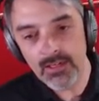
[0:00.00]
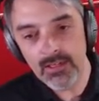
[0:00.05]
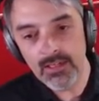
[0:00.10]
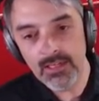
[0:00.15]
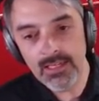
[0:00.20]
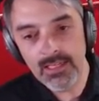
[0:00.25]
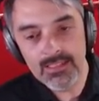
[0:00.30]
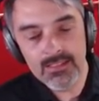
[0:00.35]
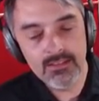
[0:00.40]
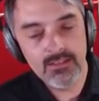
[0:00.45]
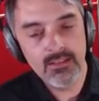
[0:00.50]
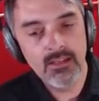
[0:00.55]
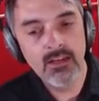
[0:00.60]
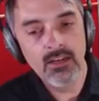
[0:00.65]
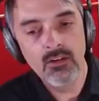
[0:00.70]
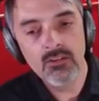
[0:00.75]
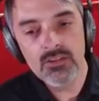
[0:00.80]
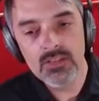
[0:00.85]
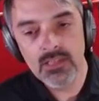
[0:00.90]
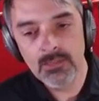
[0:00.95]
It's, you
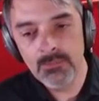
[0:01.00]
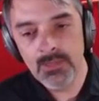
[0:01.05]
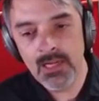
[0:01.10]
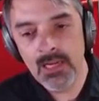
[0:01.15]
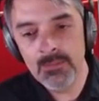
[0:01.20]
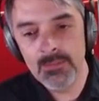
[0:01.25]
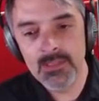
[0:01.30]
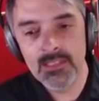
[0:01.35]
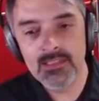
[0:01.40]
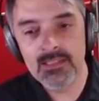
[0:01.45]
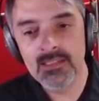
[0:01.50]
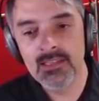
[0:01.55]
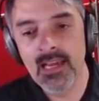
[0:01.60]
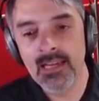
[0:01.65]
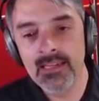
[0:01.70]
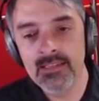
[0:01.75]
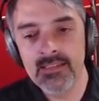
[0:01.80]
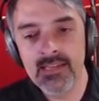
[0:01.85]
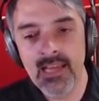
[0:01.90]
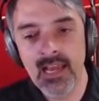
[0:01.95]
know, sometimes it's
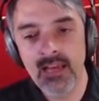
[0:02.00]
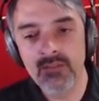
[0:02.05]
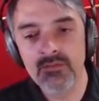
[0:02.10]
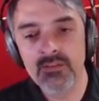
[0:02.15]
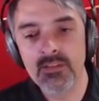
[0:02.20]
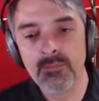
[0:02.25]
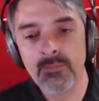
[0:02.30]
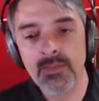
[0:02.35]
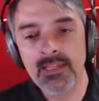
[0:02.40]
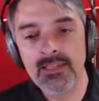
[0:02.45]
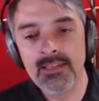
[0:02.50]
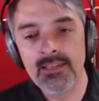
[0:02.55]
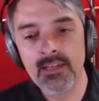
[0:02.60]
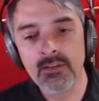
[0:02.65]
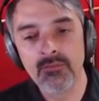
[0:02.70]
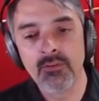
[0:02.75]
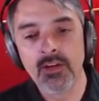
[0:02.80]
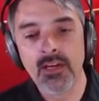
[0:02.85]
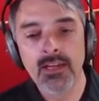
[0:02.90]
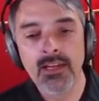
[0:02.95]
nice to have something
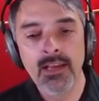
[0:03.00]
different.